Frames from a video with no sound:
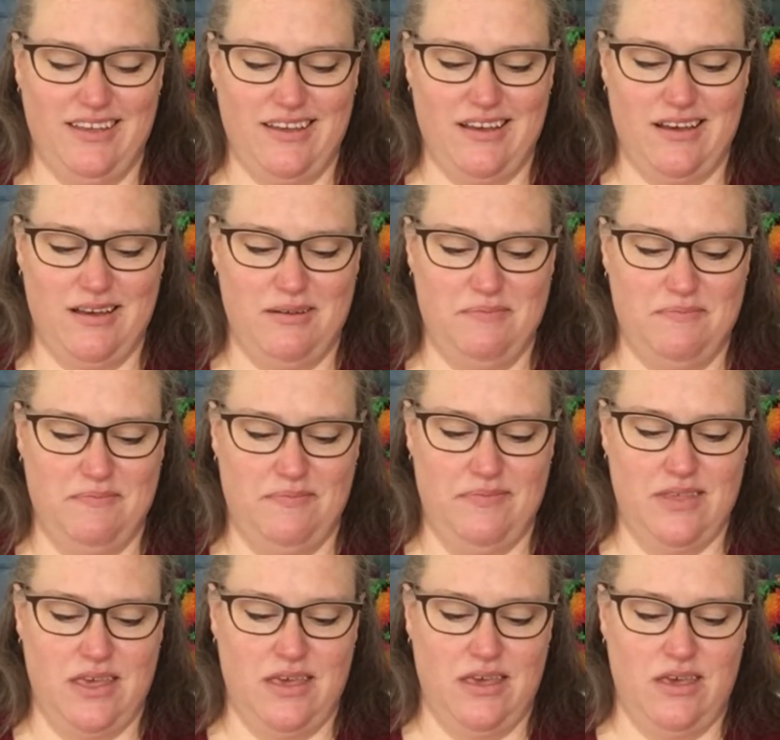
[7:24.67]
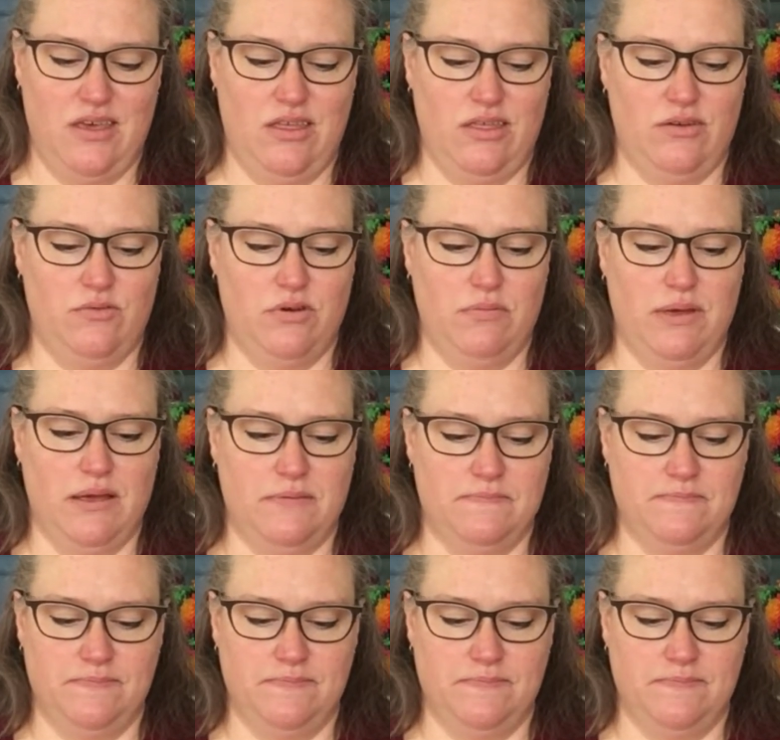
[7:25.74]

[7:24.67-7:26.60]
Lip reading: the ribbing.